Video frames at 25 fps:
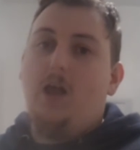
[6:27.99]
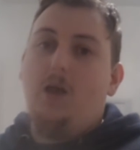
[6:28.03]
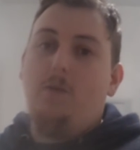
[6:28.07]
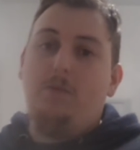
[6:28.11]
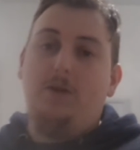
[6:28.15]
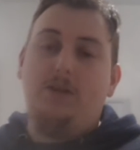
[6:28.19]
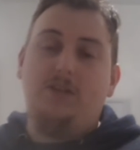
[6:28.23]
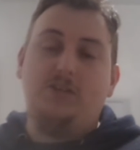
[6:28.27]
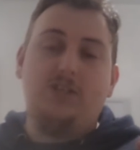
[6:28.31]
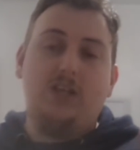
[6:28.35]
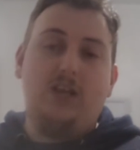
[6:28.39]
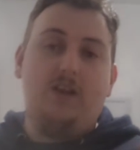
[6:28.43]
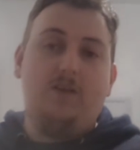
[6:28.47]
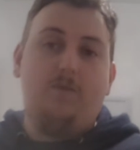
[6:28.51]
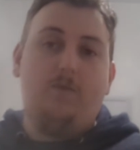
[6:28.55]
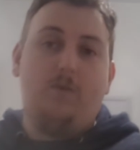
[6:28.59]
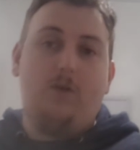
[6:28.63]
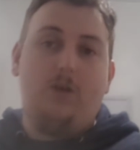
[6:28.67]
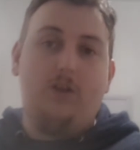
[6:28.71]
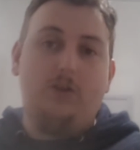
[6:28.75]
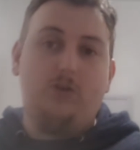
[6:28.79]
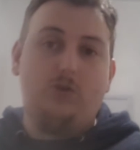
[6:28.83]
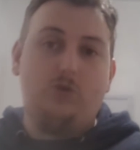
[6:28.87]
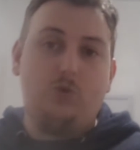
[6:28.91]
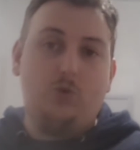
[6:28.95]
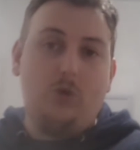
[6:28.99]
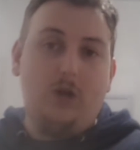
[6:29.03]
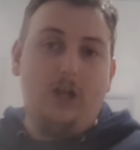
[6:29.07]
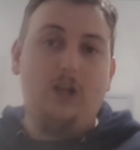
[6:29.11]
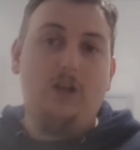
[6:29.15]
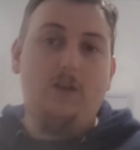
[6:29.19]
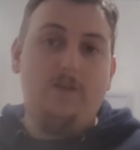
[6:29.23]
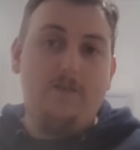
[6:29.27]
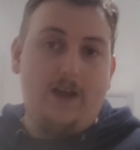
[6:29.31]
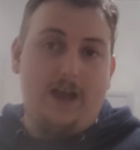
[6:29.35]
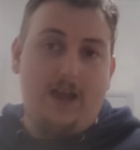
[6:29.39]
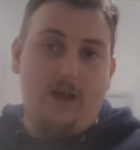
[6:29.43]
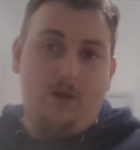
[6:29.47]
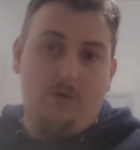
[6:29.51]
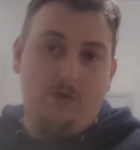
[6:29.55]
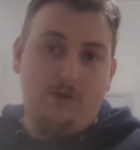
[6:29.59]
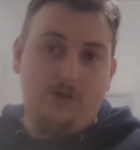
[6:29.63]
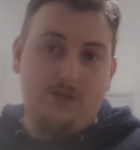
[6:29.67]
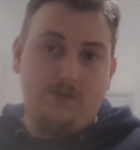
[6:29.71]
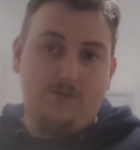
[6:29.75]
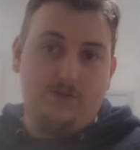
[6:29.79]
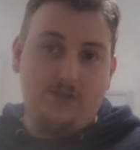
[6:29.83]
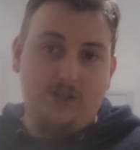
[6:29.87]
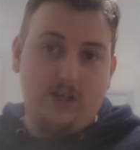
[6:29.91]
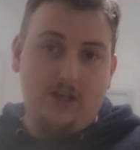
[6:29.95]
But instead of 12
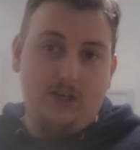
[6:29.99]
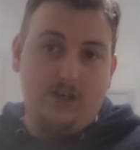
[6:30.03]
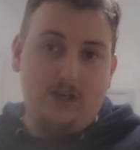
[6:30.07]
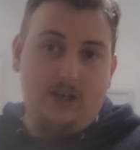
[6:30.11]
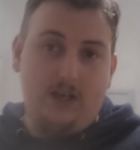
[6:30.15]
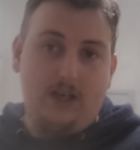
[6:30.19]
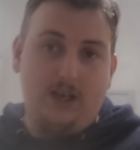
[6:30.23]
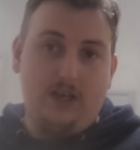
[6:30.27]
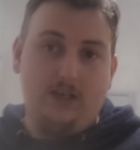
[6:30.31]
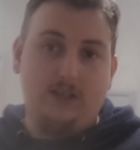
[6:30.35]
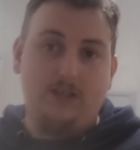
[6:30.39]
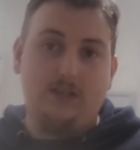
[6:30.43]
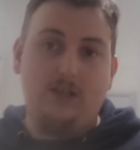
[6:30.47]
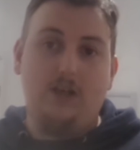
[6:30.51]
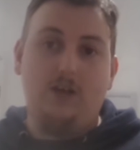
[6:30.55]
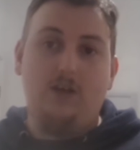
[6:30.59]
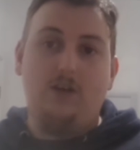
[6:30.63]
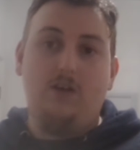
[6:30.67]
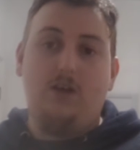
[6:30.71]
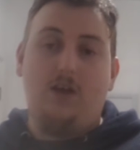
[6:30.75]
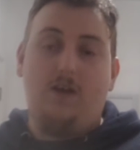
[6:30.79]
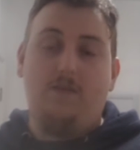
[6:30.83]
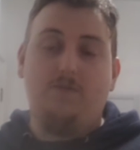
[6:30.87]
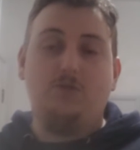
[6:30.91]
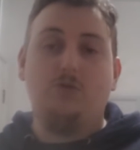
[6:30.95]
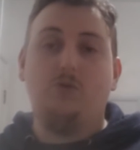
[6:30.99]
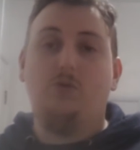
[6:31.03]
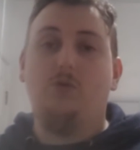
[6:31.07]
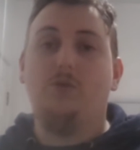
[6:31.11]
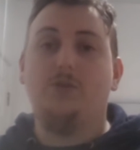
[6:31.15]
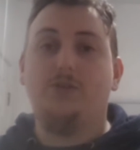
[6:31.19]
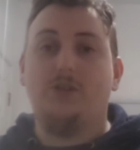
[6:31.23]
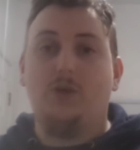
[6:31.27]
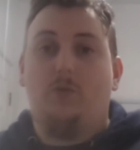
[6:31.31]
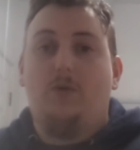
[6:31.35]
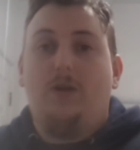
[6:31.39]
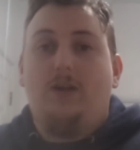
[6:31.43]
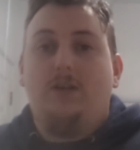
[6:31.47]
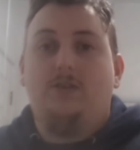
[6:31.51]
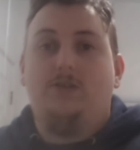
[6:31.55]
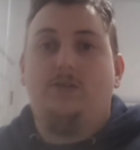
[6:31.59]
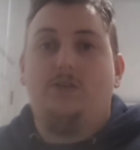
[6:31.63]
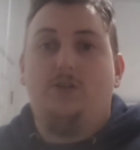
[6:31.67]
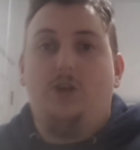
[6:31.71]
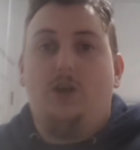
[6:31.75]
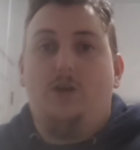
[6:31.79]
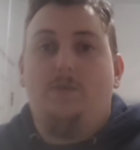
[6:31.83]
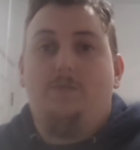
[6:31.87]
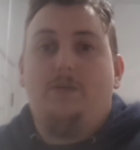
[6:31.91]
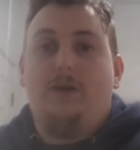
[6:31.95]
hours of sunlight, of course a wind
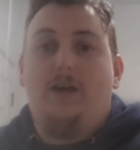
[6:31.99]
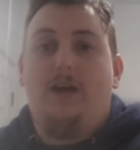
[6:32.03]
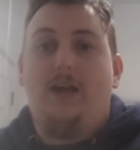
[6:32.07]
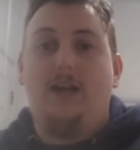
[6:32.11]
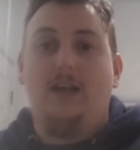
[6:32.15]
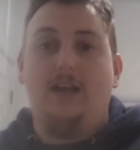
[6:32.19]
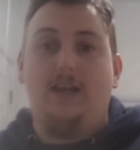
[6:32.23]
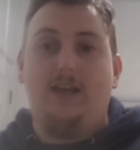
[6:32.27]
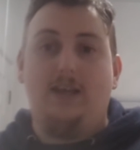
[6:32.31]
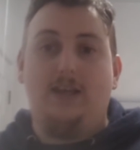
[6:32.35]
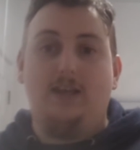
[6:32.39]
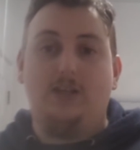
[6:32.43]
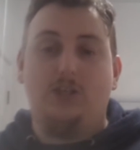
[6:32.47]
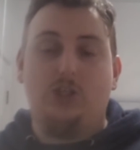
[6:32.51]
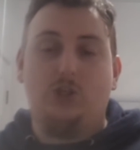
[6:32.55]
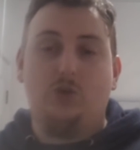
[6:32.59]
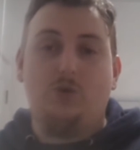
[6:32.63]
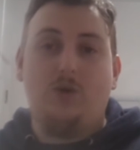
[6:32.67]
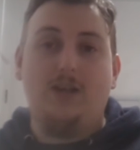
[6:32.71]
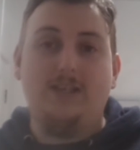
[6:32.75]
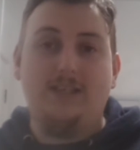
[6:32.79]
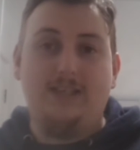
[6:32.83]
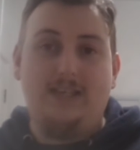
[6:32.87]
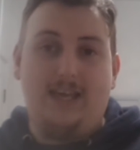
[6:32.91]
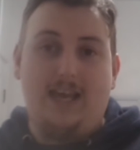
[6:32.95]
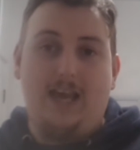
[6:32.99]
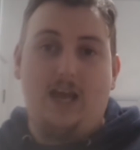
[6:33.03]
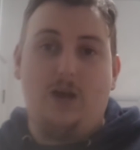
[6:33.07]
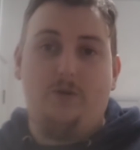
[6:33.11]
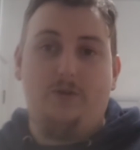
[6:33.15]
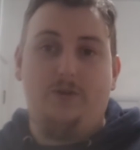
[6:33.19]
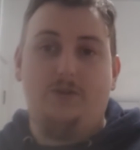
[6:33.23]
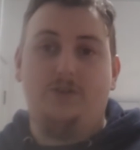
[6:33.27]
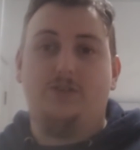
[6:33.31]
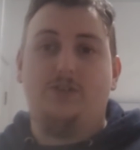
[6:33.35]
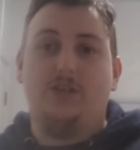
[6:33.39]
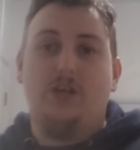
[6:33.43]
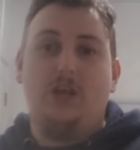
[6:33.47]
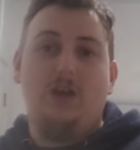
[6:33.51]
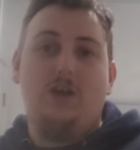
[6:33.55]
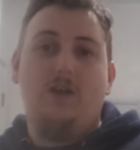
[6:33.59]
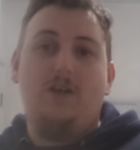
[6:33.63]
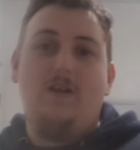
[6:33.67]
turbine is 20 hours.